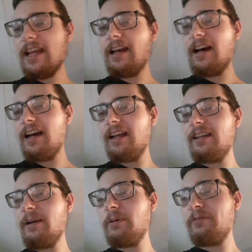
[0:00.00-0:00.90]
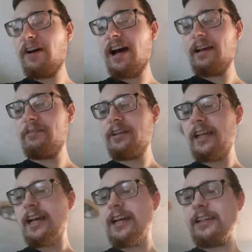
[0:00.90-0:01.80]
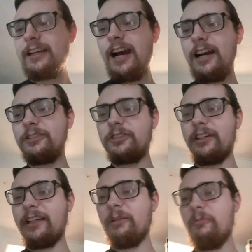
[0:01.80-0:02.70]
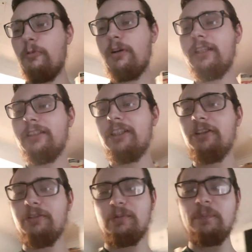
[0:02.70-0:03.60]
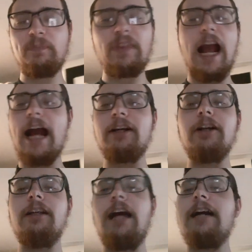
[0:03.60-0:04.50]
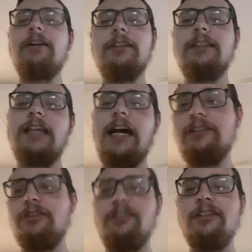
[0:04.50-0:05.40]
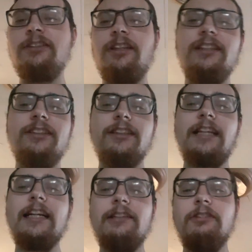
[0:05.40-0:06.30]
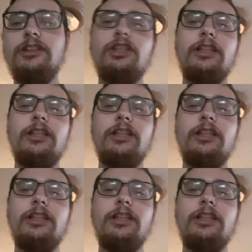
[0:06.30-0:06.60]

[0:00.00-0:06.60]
uh, number five, we got Conjuring one and two. I couldn't I couldn't decide, so this list is kind of a cheat.